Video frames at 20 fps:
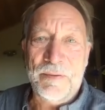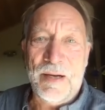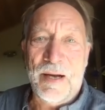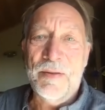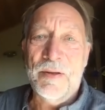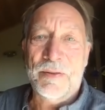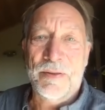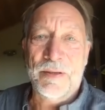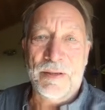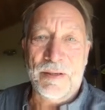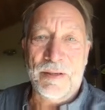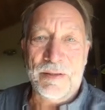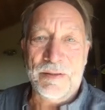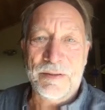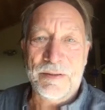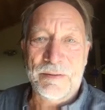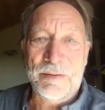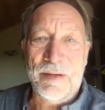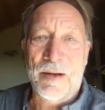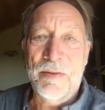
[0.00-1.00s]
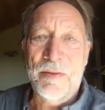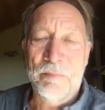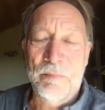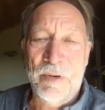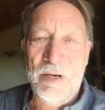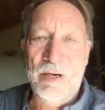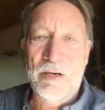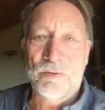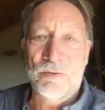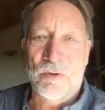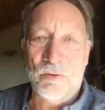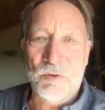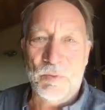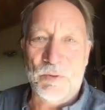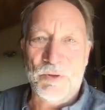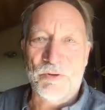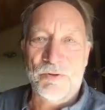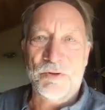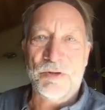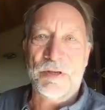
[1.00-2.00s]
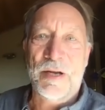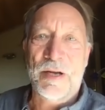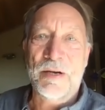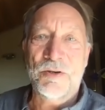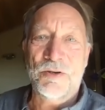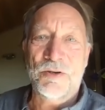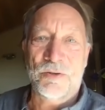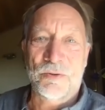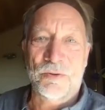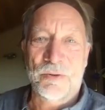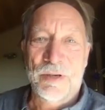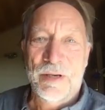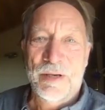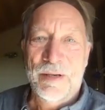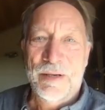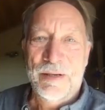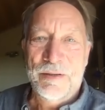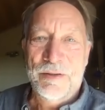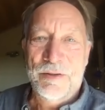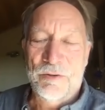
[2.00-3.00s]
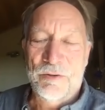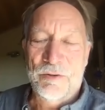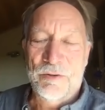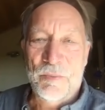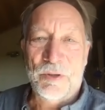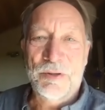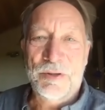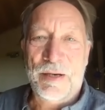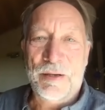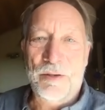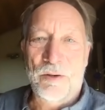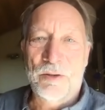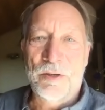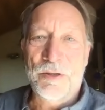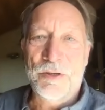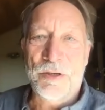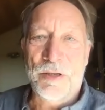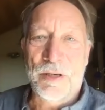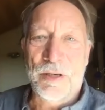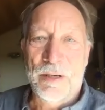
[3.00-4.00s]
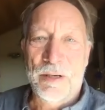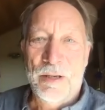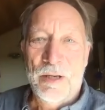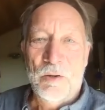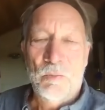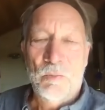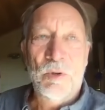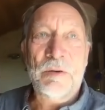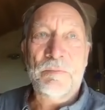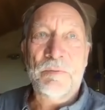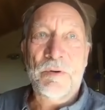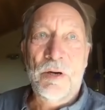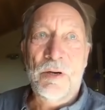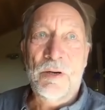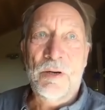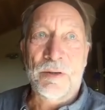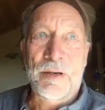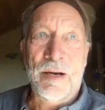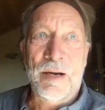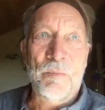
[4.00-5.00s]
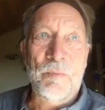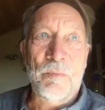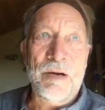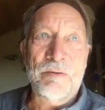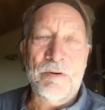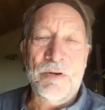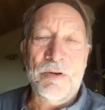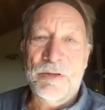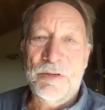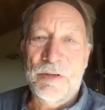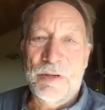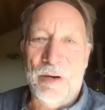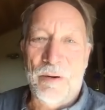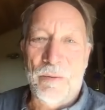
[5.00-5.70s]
Other things, other minerals, which are essential to modern technology, will have gone. And whereas,